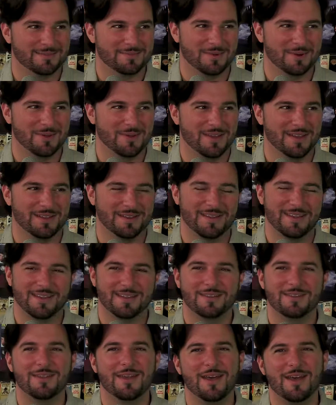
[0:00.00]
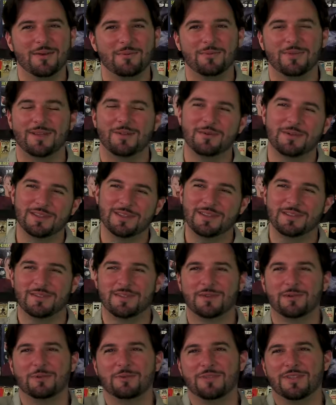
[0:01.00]
It broke out. Yeah. No.
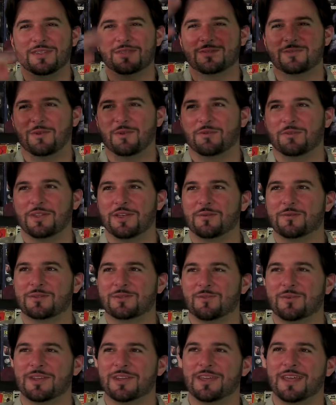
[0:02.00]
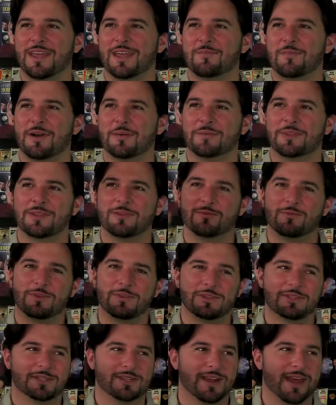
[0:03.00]
Well, his whole thing was when it came up, did it
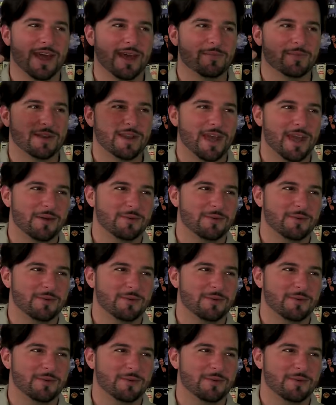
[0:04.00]
really snap and